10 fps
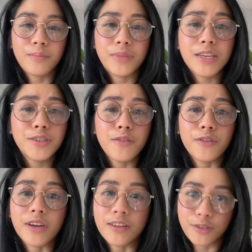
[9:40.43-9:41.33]
Please don't
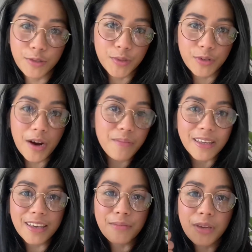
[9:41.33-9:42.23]
forget to subscribe
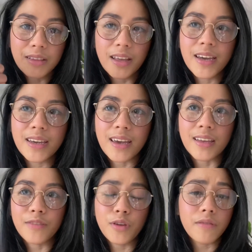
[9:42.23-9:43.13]
and give me a like,
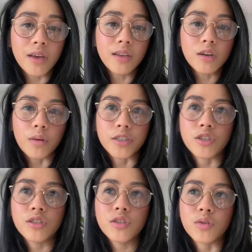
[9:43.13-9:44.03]
and if you have any
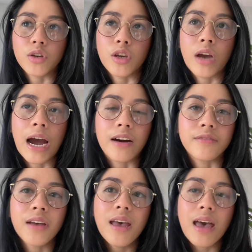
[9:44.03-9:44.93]
questions or you have
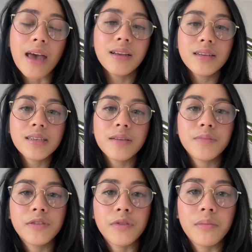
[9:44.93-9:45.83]
any
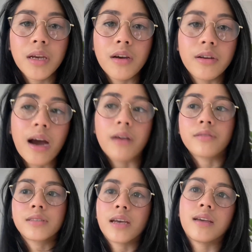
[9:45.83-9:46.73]
tips for me on how to
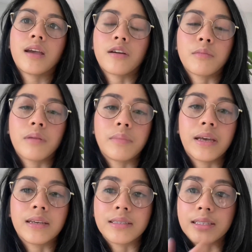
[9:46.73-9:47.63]
take care of my
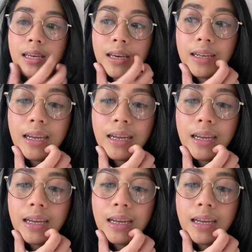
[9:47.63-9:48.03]
plants, and